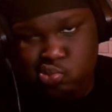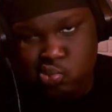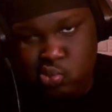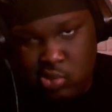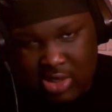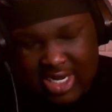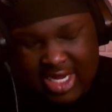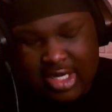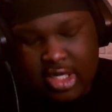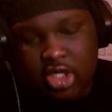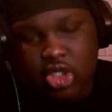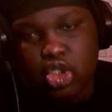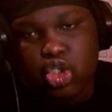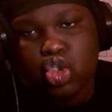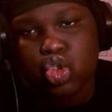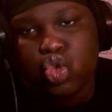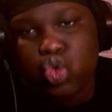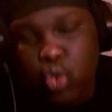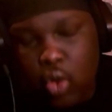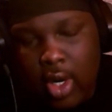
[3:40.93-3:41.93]
You got
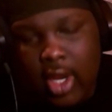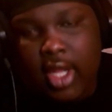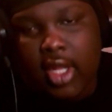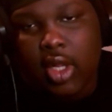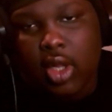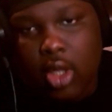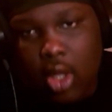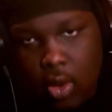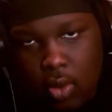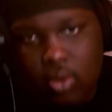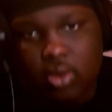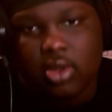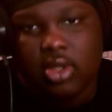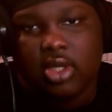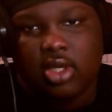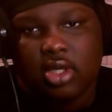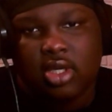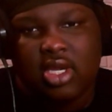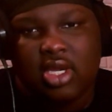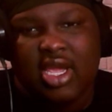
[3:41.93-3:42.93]
Destroy
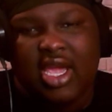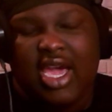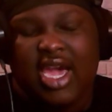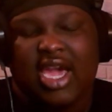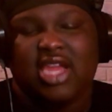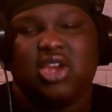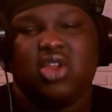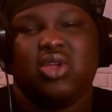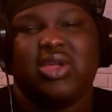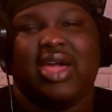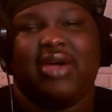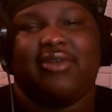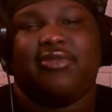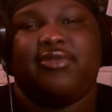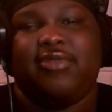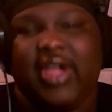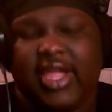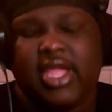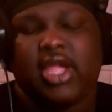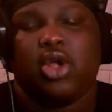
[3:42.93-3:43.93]
Lonely. And you got
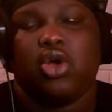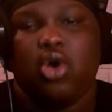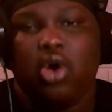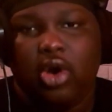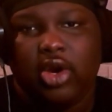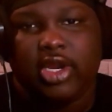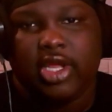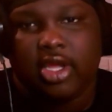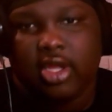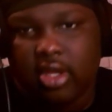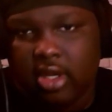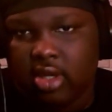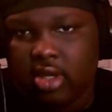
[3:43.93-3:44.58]
fucking Carti.